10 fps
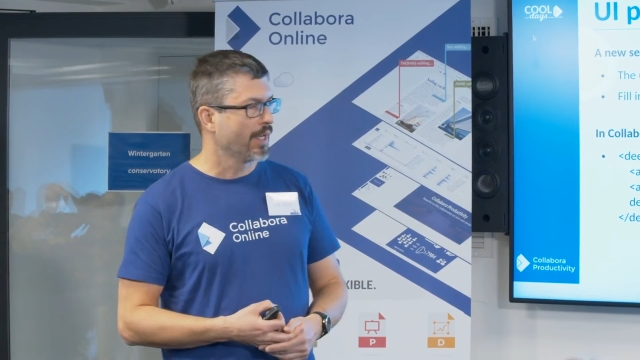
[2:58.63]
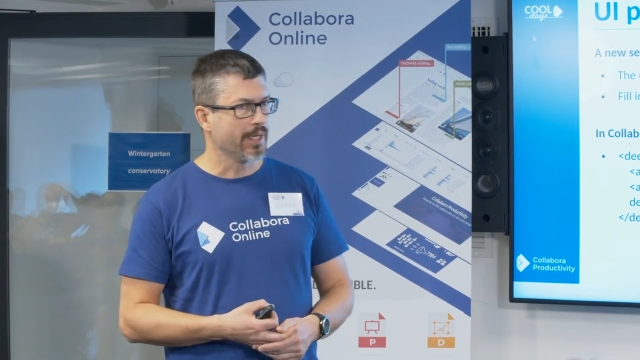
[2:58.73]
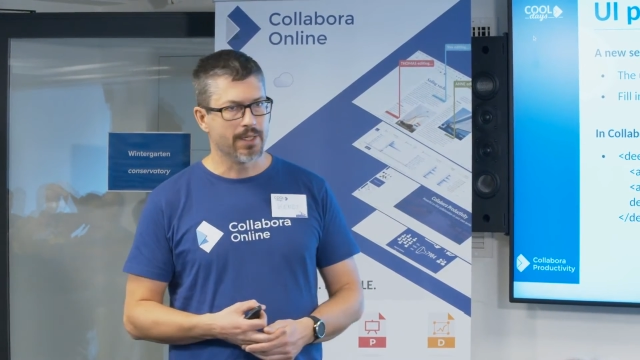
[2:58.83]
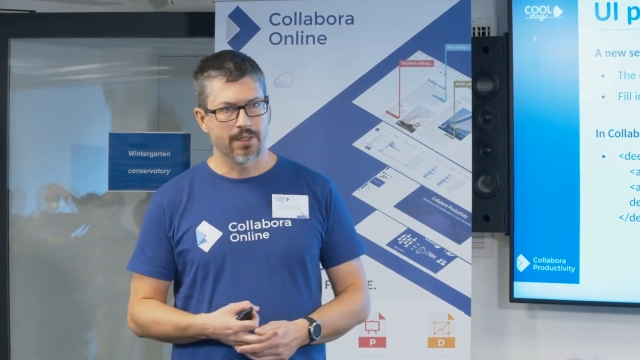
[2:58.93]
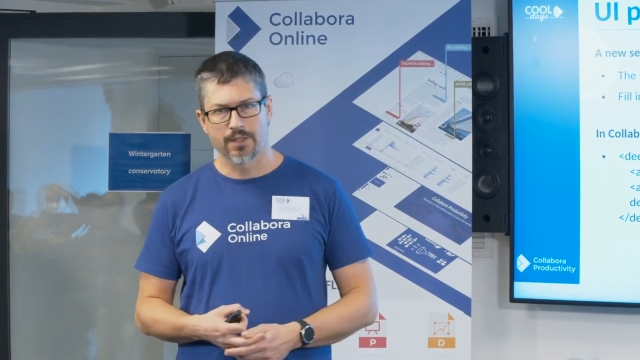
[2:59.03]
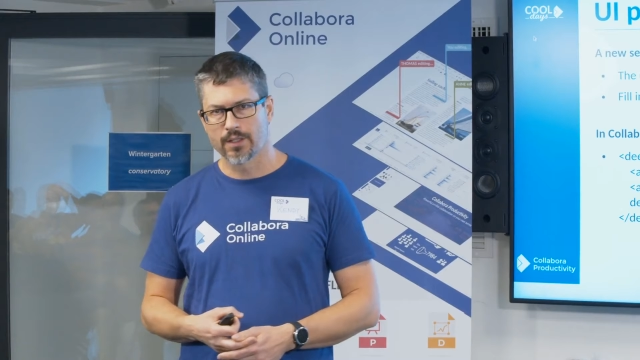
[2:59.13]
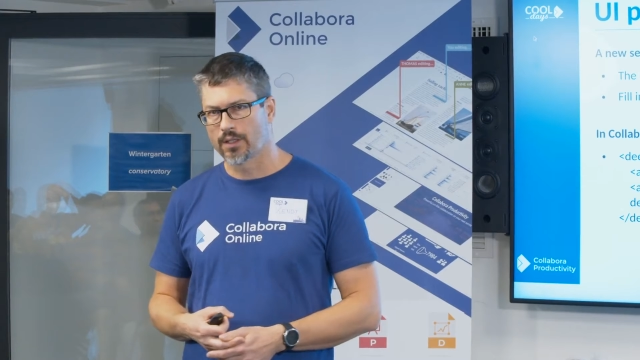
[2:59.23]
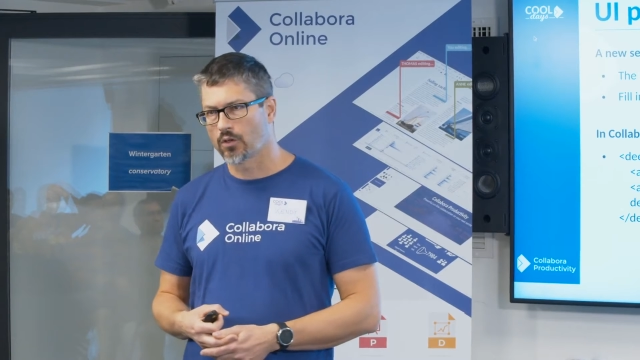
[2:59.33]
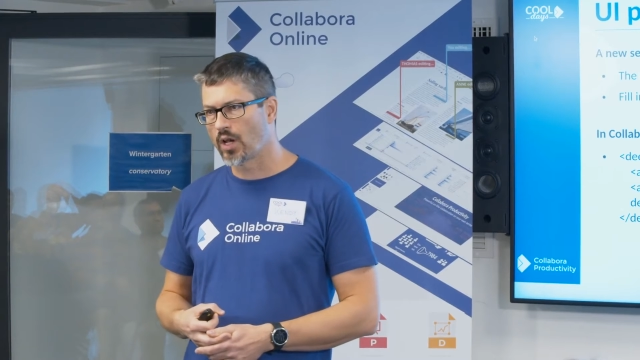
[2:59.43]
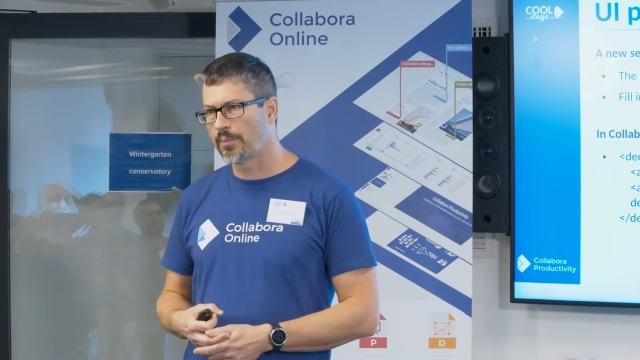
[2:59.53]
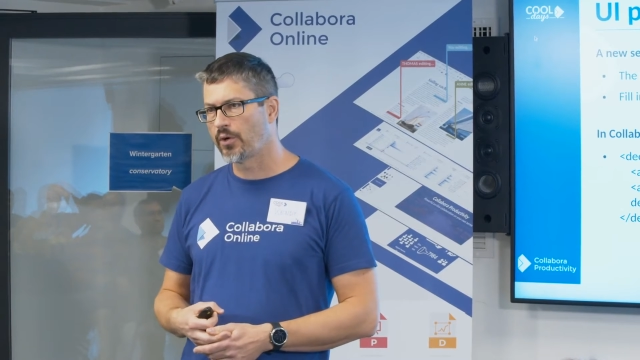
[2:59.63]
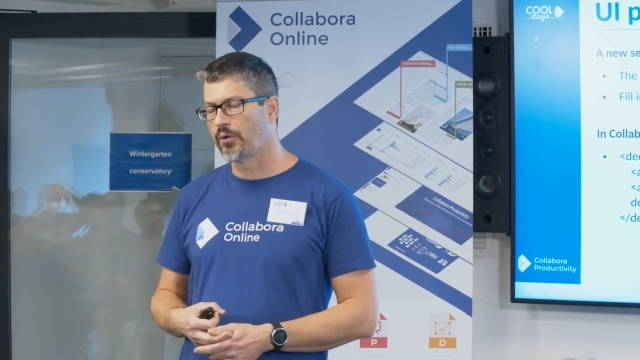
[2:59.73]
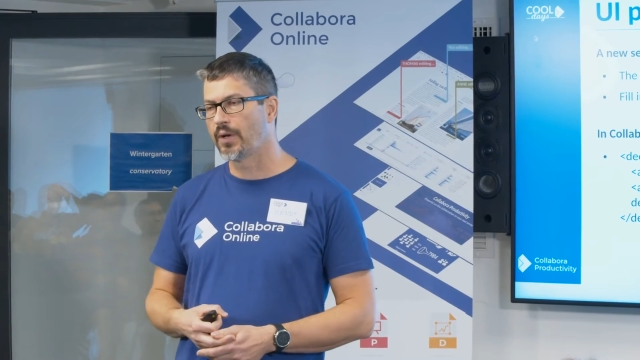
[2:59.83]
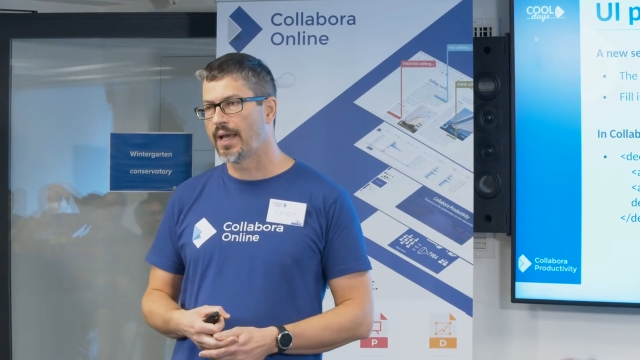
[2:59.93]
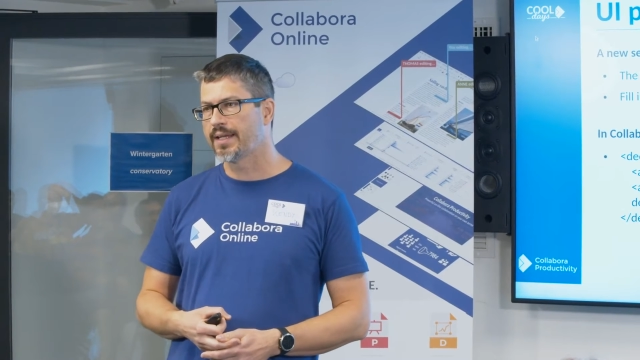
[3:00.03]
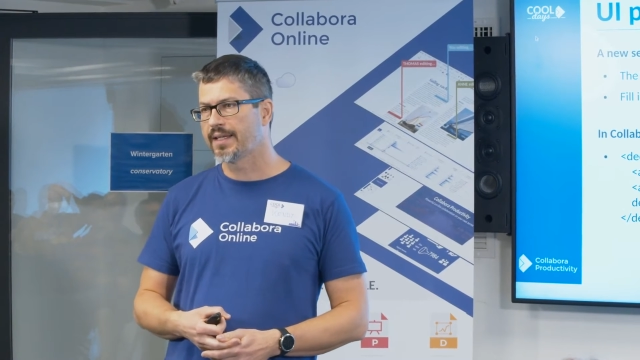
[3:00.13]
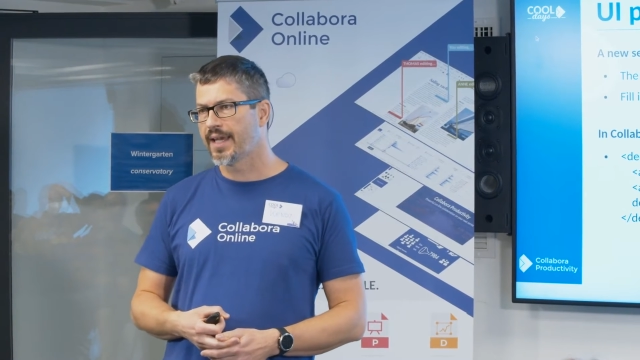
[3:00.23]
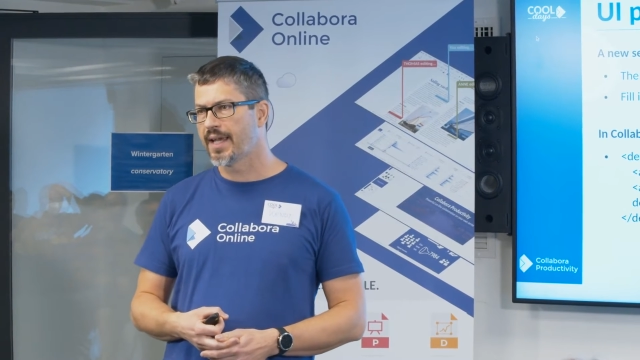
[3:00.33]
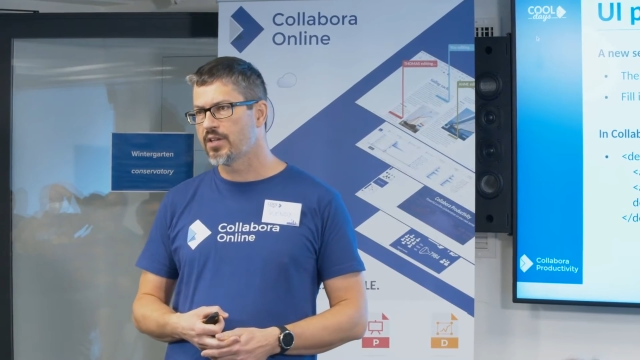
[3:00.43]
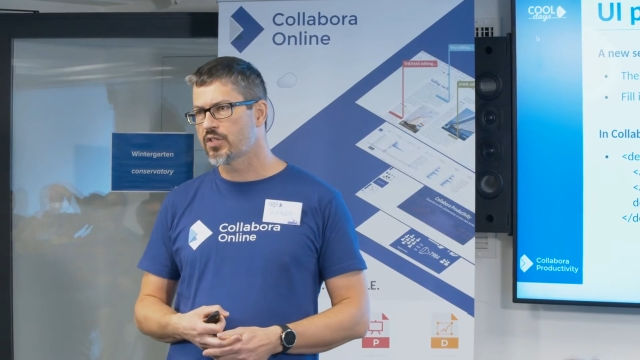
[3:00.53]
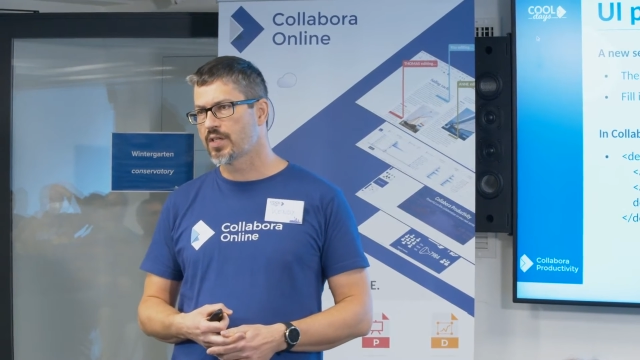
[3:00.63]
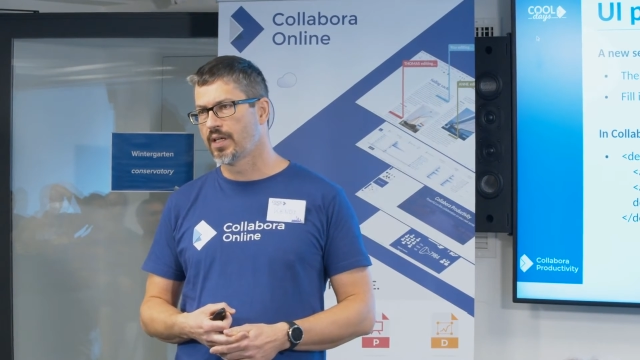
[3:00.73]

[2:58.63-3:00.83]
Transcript: In the Collabora Online case,